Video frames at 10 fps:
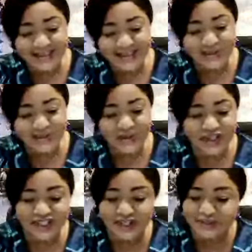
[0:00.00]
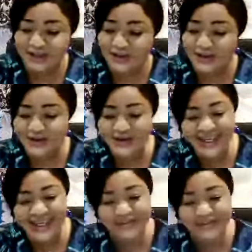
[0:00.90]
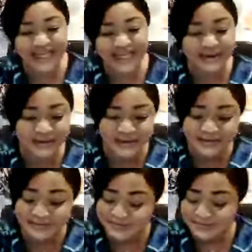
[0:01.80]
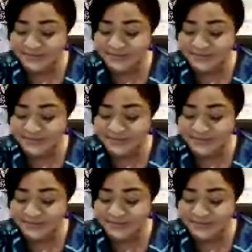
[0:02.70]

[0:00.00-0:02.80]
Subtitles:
Let's worship the Lord. Only Him is able.